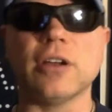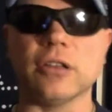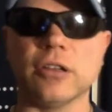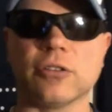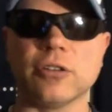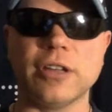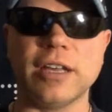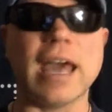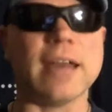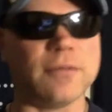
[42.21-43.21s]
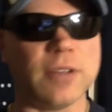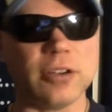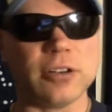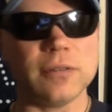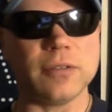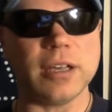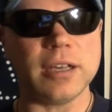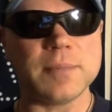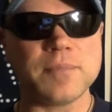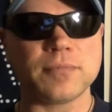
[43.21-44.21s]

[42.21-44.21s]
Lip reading: literally and figuratively,